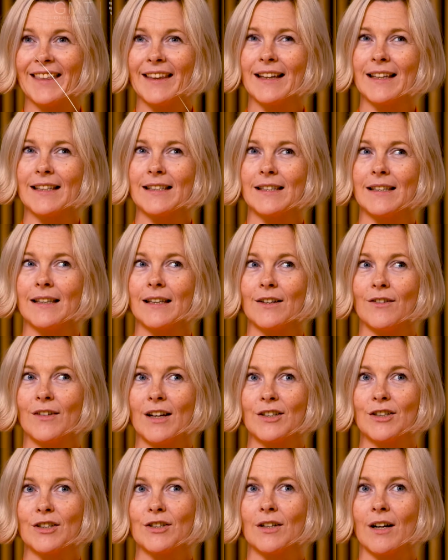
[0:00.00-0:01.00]
think it's the
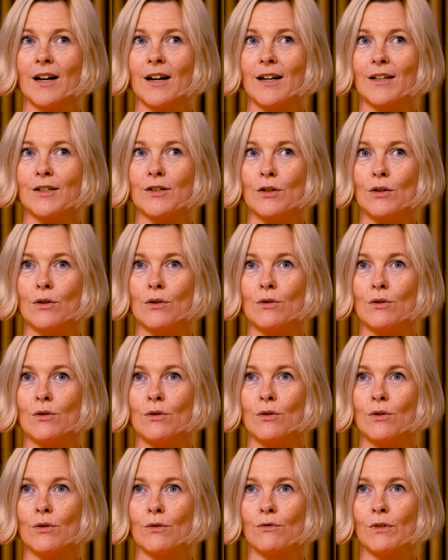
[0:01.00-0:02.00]
registrars
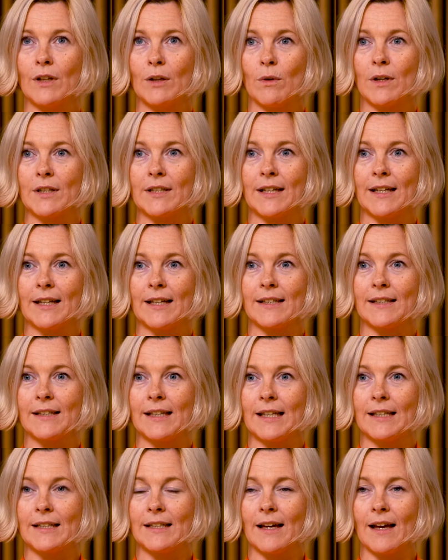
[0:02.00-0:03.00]
who really want to
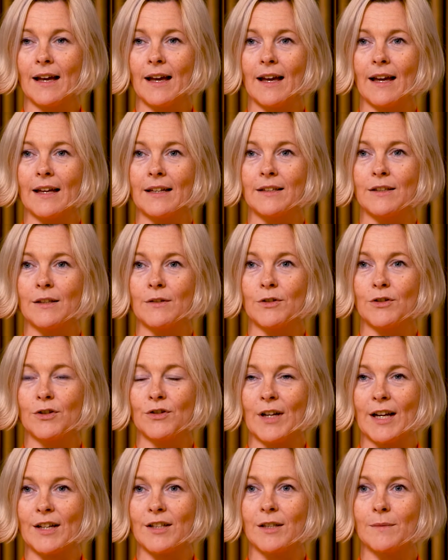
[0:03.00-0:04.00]
exceed and
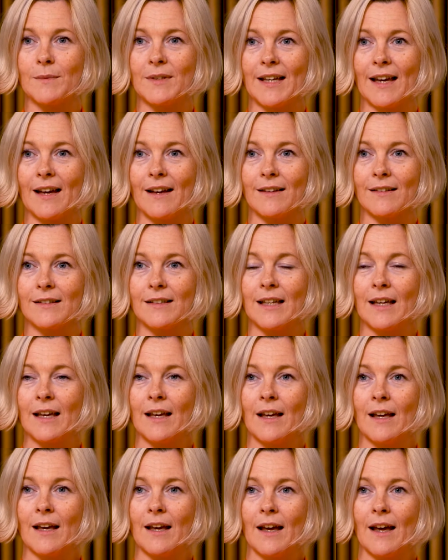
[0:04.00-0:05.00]
stretch themselves.
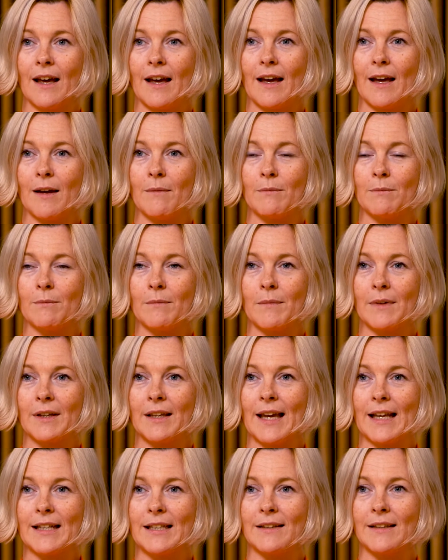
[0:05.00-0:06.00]

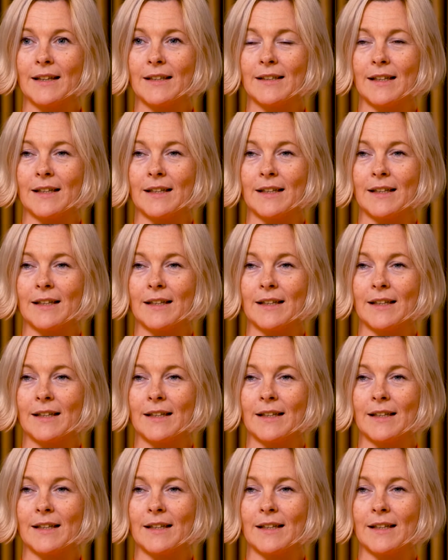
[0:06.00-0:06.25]
Getting this